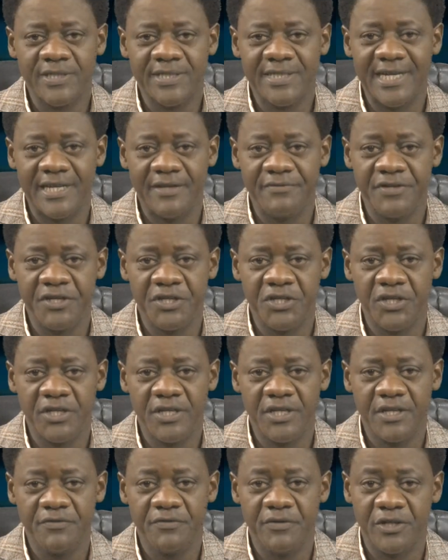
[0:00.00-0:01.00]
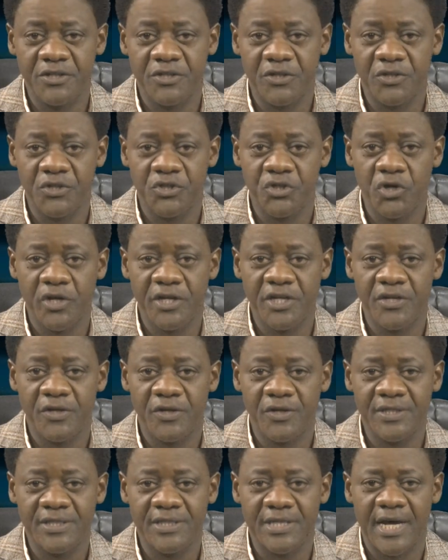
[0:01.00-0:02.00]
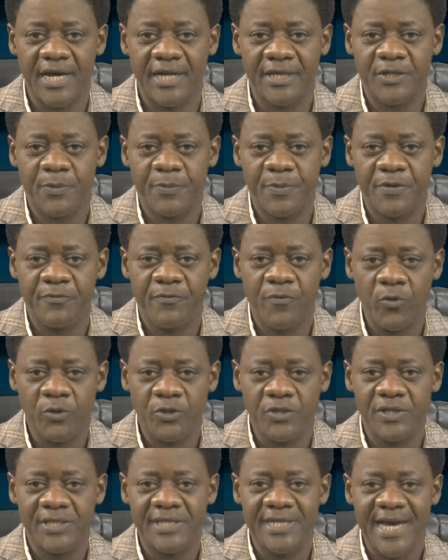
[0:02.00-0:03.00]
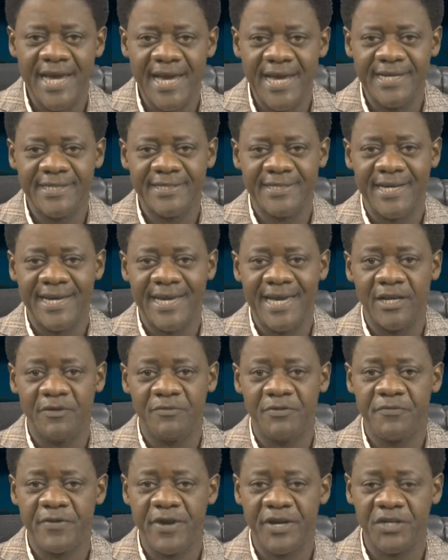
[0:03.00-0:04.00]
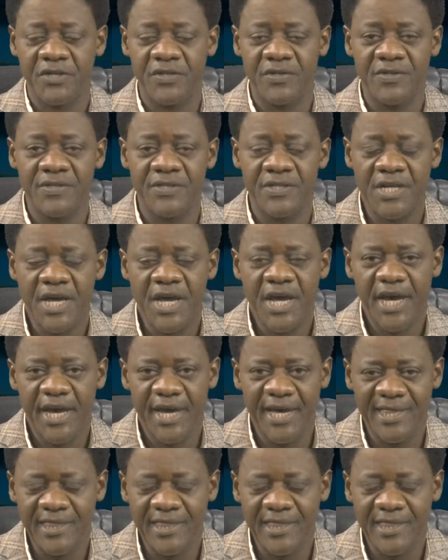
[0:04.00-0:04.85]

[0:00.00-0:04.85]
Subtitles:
television. If you're just joining us, our topic for today is the Gale of Defections in